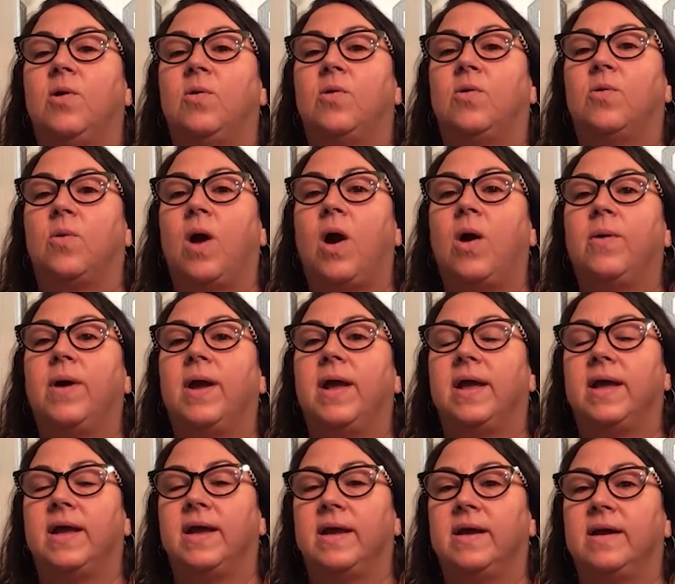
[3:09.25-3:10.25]

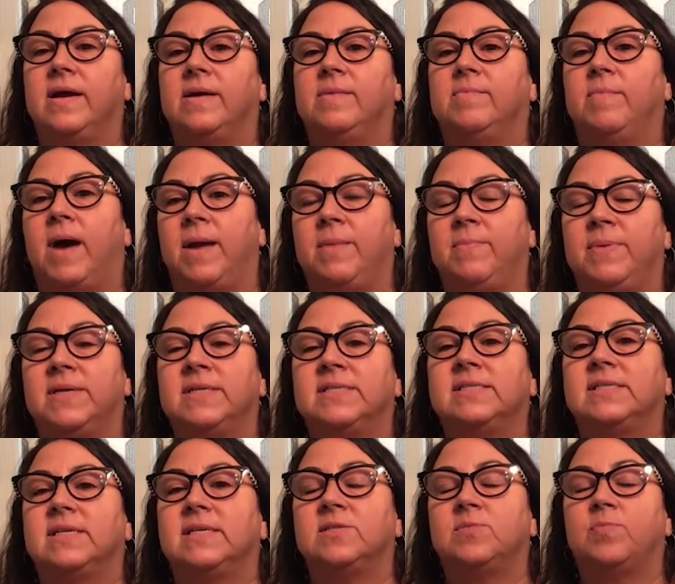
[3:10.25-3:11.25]
growing my
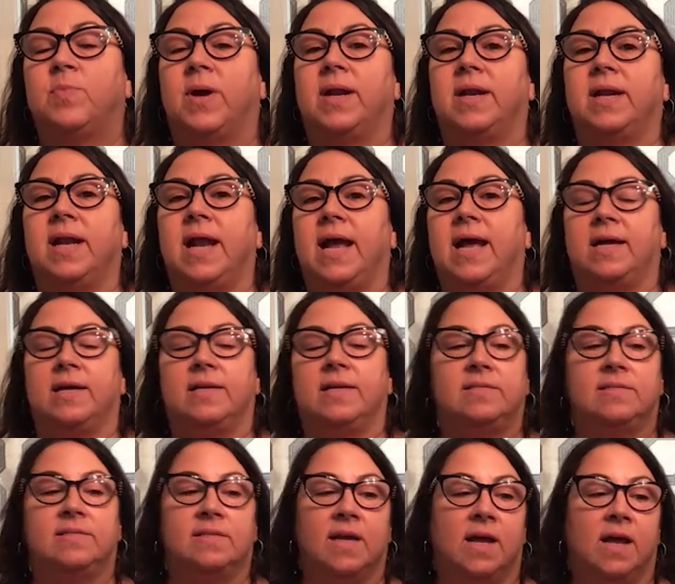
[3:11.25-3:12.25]
business, but it
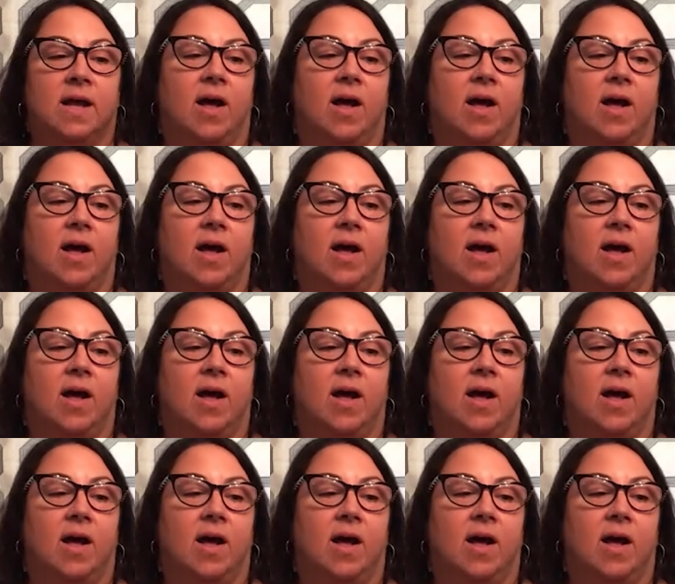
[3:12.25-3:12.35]
has